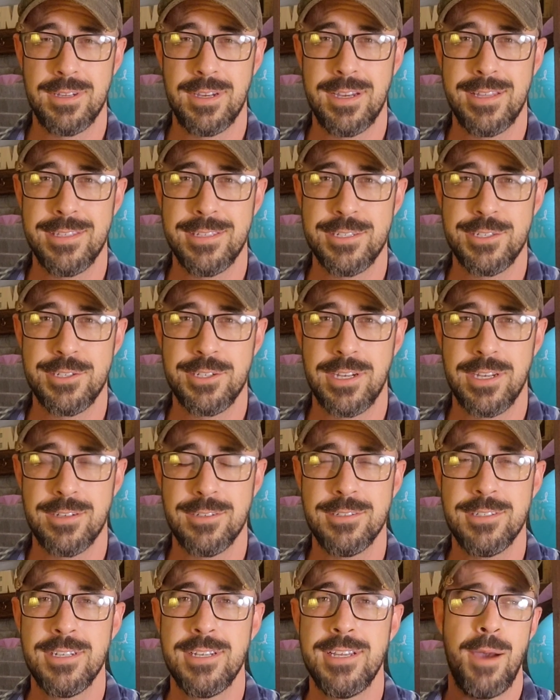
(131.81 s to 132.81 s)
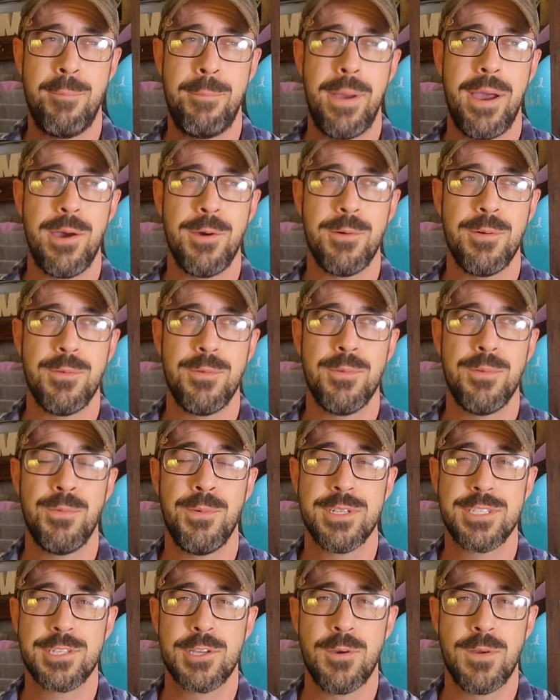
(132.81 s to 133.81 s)
on this channel about
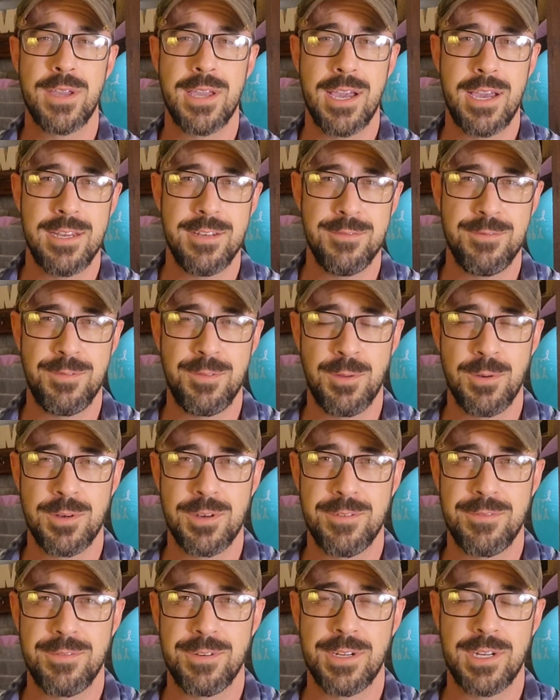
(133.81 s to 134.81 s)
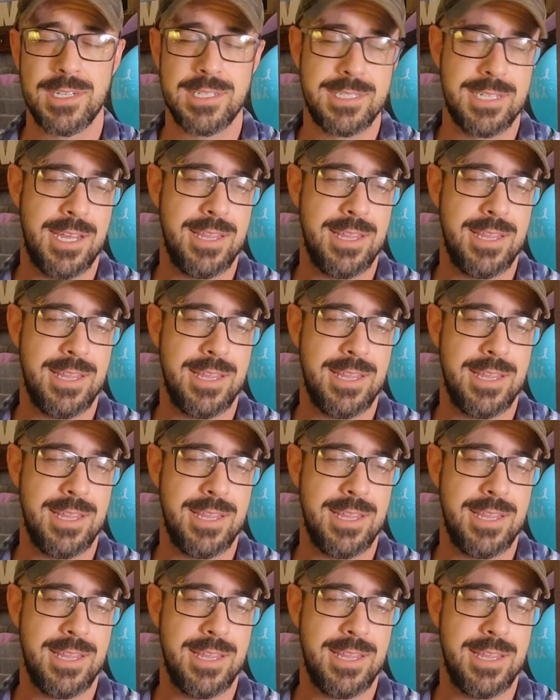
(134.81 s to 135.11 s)
what's going on in Florida first,